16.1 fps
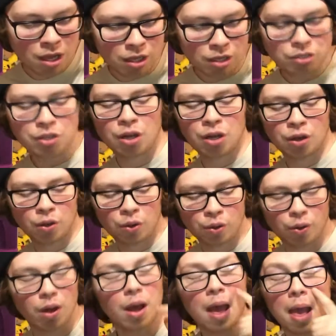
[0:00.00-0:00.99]

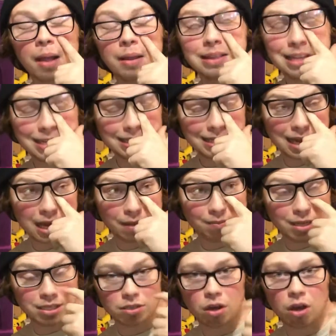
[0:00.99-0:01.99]
So this game
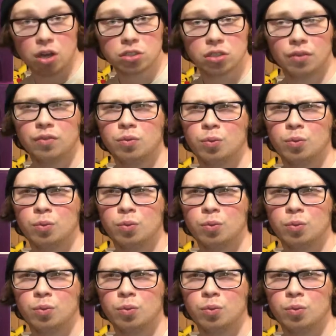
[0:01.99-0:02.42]
is also,